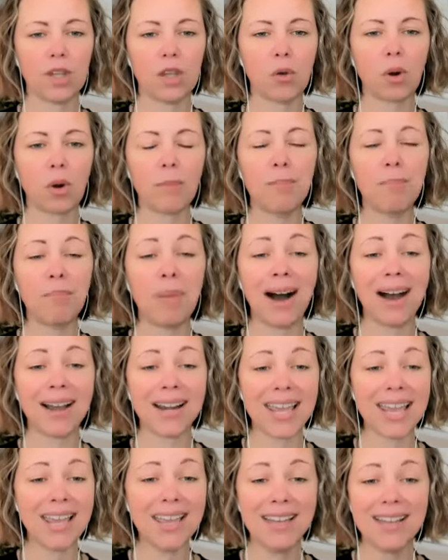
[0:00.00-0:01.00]
Your
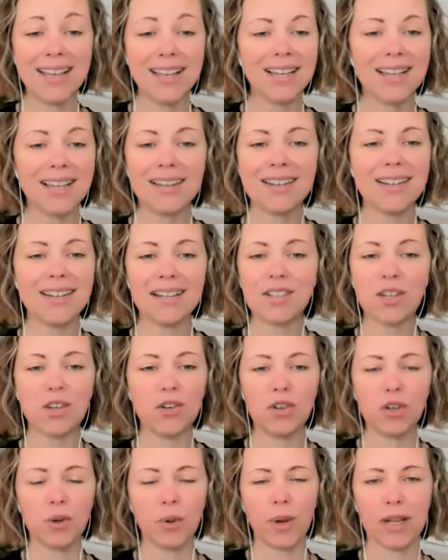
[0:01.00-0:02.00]
body
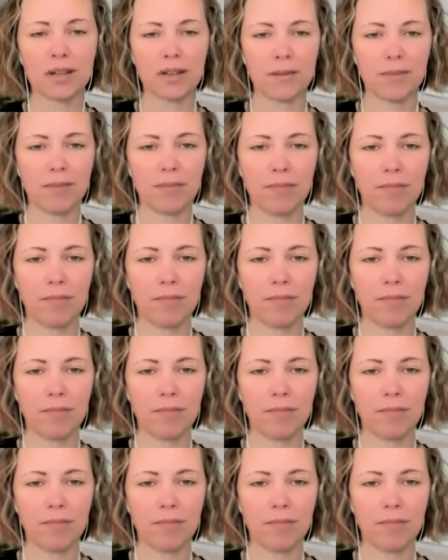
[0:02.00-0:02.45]
doesn't do it.